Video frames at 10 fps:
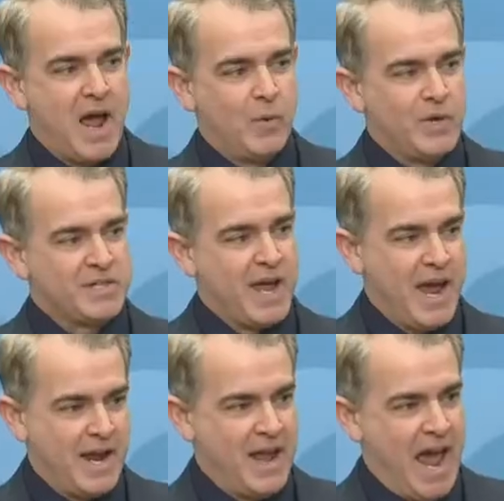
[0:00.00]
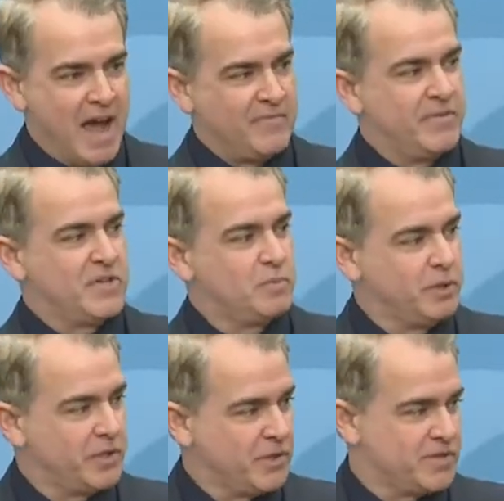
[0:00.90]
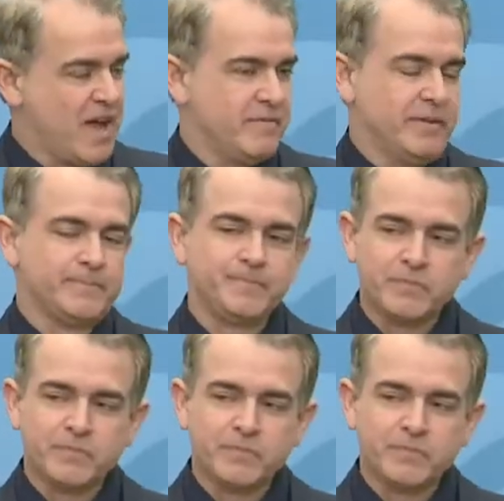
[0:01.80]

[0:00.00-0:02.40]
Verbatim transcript: I wish I had half of his political savvy.